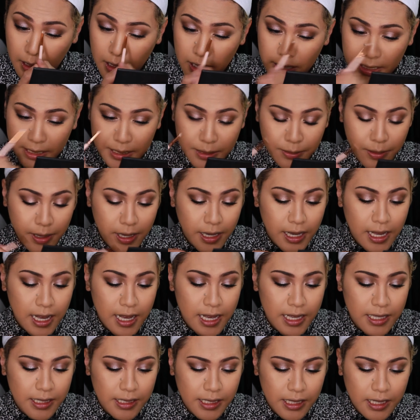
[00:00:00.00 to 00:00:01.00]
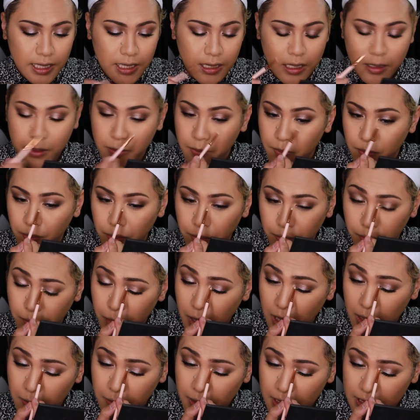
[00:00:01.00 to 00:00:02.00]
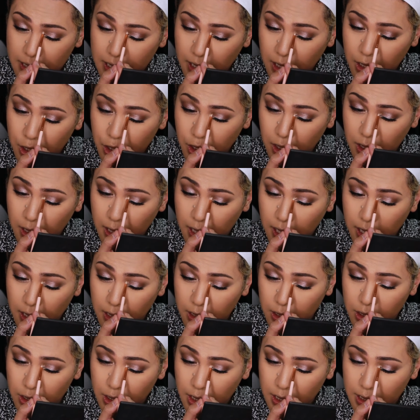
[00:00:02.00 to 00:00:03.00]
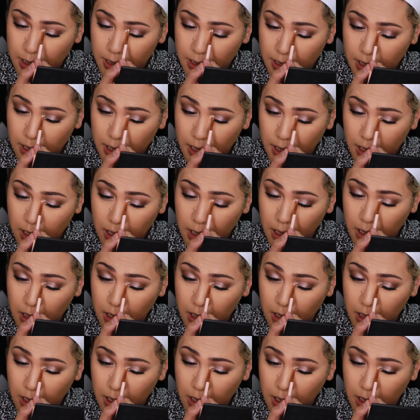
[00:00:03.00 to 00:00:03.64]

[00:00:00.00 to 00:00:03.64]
I swear, guys, the pigmentation and just the